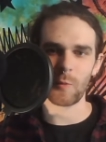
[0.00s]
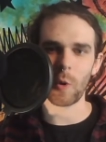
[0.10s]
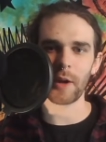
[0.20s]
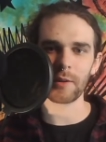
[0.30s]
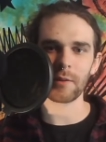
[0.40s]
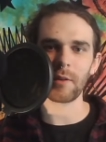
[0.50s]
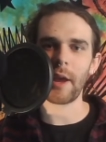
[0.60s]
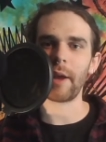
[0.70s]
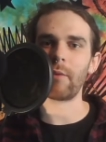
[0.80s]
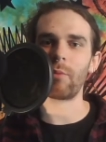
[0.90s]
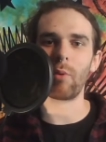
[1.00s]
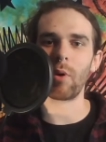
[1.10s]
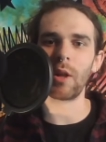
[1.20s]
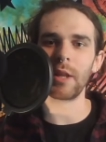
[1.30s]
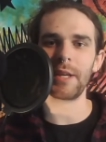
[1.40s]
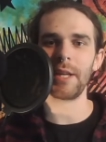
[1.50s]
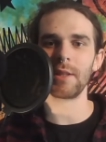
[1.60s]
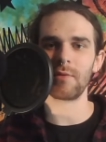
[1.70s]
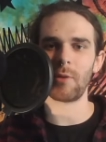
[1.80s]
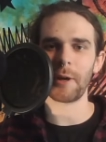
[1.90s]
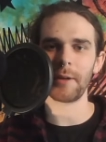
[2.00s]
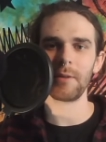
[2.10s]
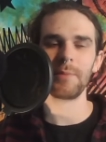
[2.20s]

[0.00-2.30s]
worked, and we're all idiots for it.